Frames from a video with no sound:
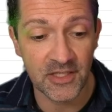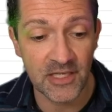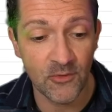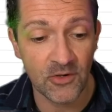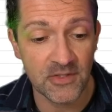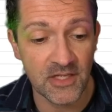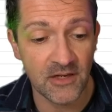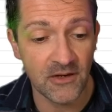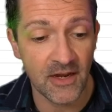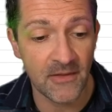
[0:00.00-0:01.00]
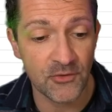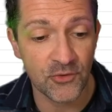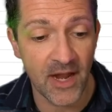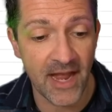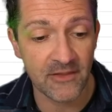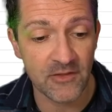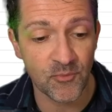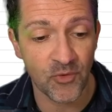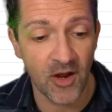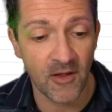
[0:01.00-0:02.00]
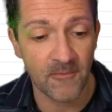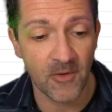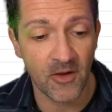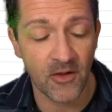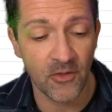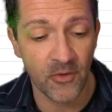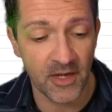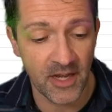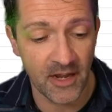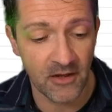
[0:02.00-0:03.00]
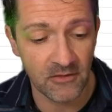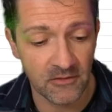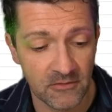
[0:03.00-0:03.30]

keywords here and drag this prompt all the way down.